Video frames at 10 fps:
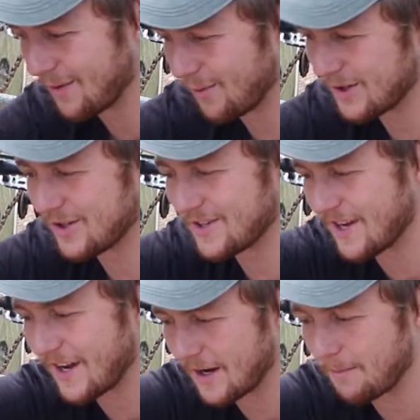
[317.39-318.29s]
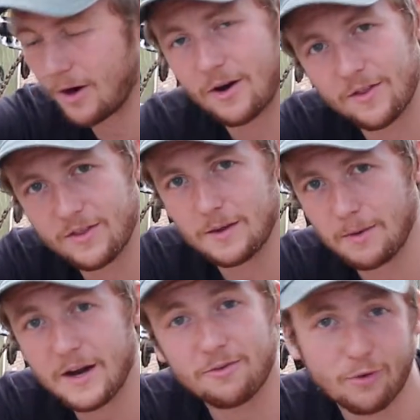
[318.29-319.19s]
which is taking apart the
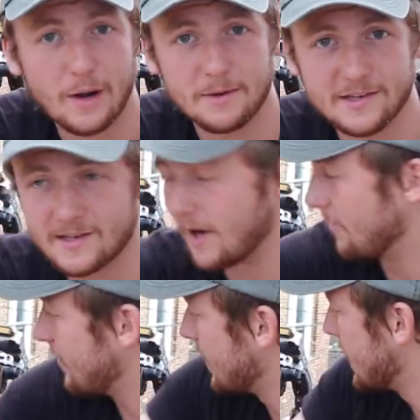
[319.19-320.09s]
bike frame itself.